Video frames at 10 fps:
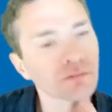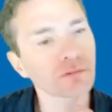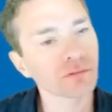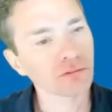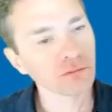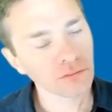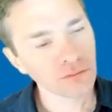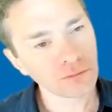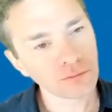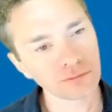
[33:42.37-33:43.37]

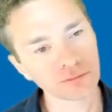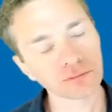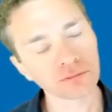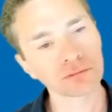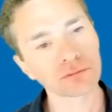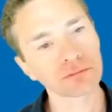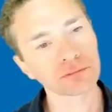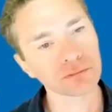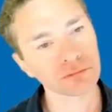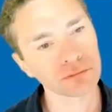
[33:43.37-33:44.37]

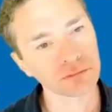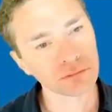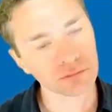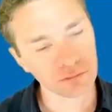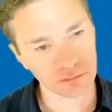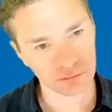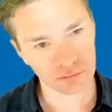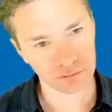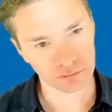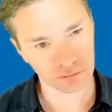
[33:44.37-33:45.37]

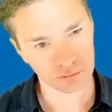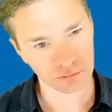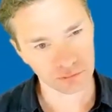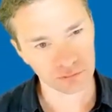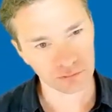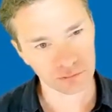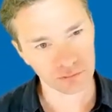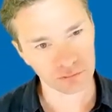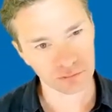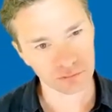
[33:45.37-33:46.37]

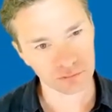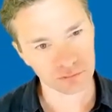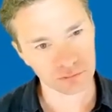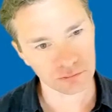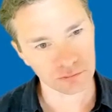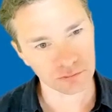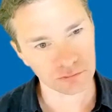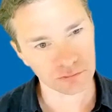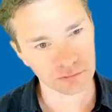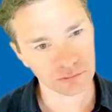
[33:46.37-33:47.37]

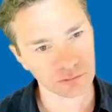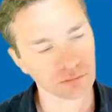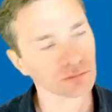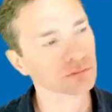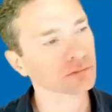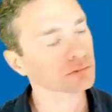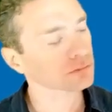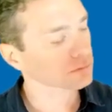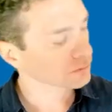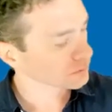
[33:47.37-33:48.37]

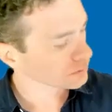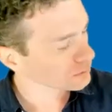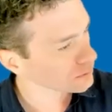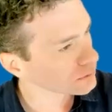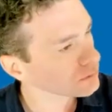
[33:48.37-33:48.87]
(silent)